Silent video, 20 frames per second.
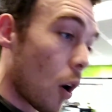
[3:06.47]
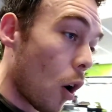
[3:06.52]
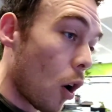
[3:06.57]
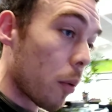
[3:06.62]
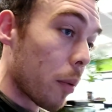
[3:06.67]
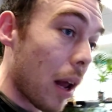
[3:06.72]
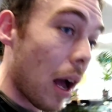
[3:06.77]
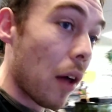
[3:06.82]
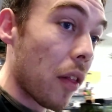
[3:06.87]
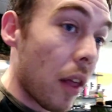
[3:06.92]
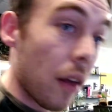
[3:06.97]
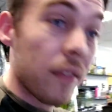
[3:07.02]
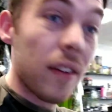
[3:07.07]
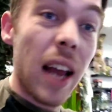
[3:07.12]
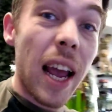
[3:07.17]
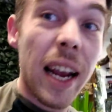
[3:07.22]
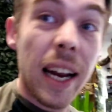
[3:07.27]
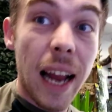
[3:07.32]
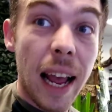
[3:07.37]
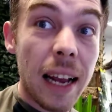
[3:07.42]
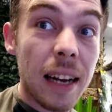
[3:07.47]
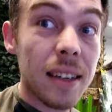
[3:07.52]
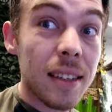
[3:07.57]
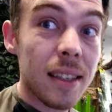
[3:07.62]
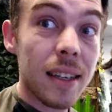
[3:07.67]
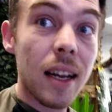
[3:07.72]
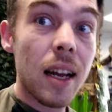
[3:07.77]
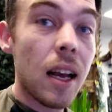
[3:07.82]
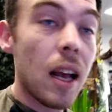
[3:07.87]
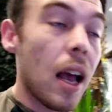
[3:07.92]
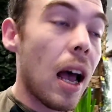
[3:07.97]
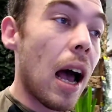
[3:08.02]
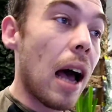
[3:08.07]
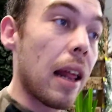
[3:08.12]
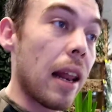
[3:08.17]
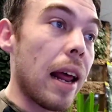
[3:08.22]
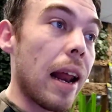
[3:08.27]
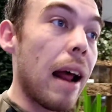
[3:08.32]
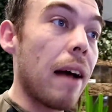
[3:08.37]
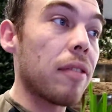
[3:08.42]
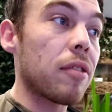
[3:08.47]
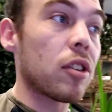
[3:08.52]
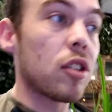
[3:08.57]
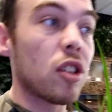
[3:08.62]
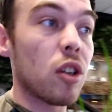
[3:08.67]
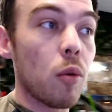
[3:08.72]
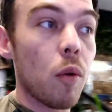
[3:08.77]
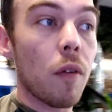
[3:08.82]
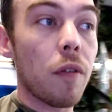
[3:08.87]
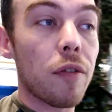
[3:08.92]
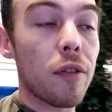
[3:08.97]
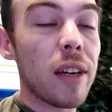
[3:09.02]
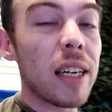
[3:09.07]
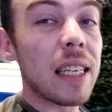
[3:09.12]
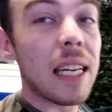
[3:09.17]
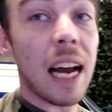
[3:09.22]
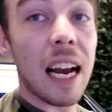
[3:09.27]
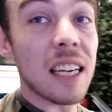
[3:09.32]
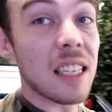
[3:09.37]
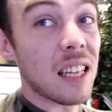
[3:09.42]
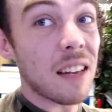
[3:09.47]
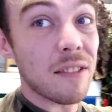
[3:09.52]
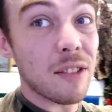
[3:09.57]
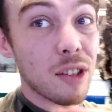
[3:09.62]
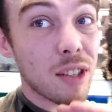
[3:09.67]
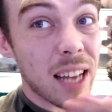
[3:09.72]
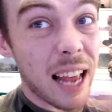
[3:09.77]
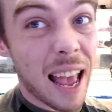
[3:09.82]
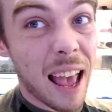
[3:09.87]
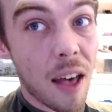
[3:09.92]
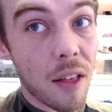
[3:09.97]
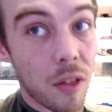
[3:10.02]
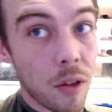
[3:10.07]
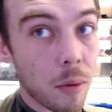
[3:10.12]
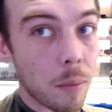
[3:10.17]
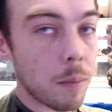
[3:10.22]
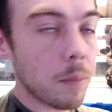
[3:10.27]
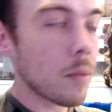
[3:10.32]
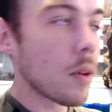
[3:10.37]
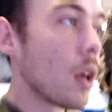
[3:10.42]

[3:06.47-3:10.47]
time now they've laid eggs, and then after 2 or 3 days they've just ate them.